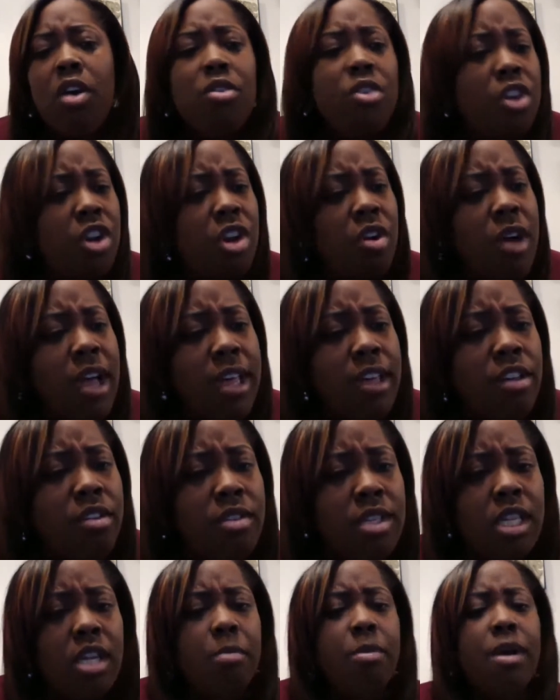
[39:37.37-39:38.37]
Oh, you don't
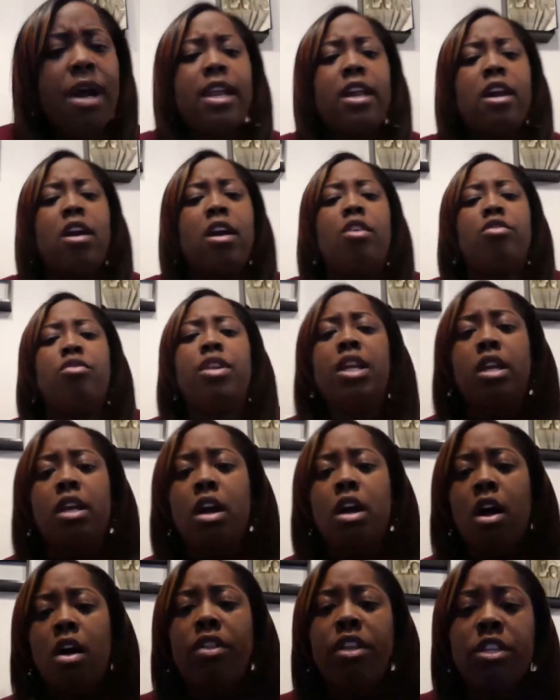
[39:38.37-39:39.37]
use anybody? Oh, you need
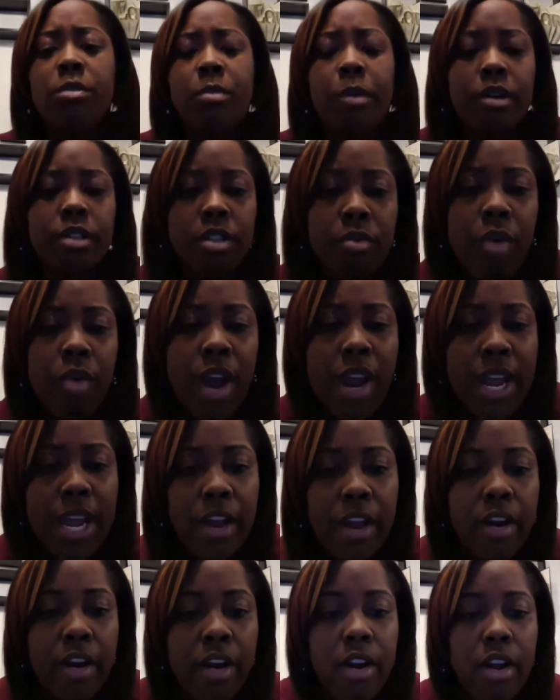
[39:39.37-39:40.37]
to call this person
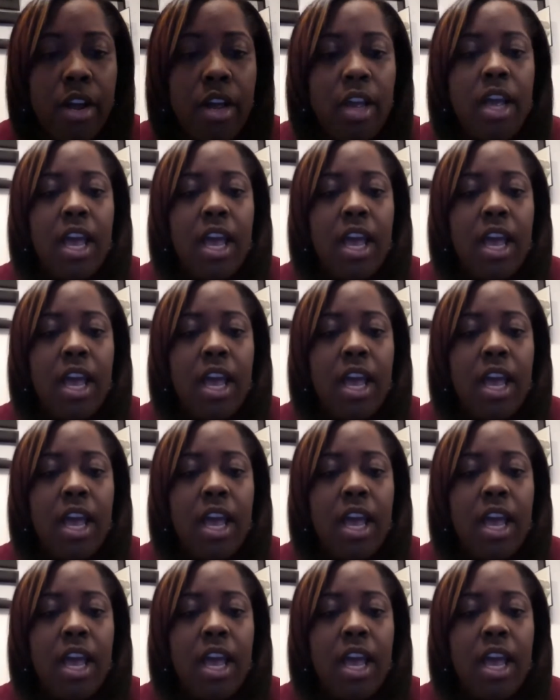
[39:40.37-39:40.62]
right here.